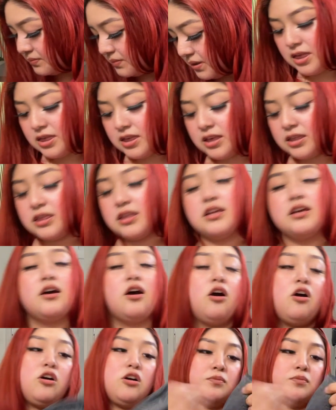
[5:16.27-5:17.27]
And then the
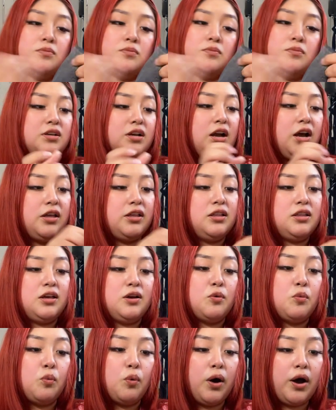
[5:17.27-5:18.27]
arms, they're kind of
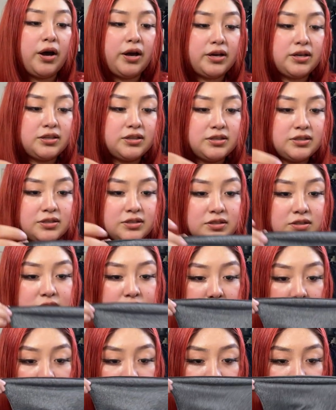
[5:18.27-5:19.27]
like wide.
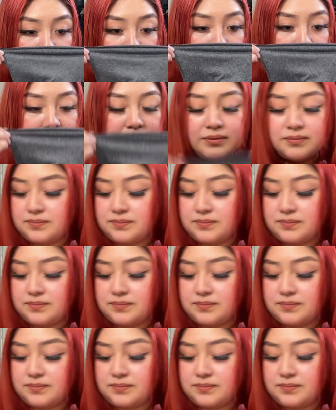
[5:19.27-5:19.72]
So I like that.